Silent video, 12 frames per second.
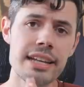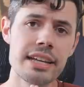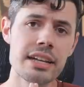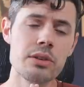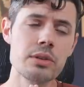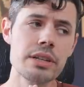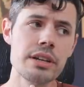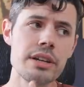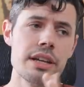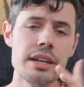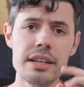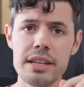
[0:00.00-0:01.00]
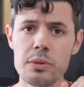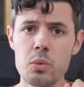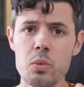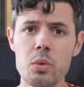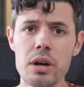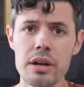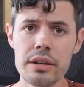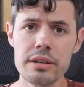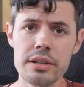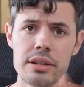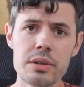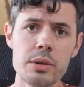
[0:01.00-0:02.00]
And not only are you gonna need one,
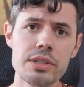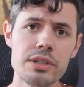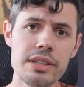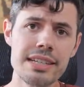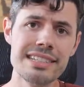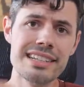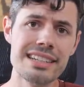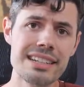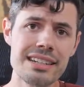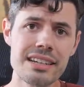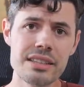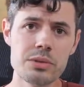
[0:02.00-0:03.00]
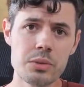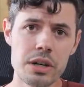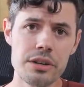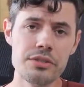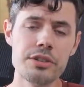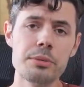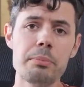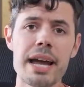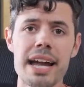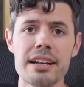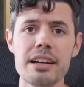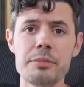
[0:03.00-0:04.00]
you're going to need another one for
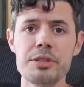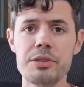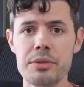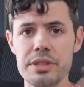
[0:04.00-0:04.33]
backups and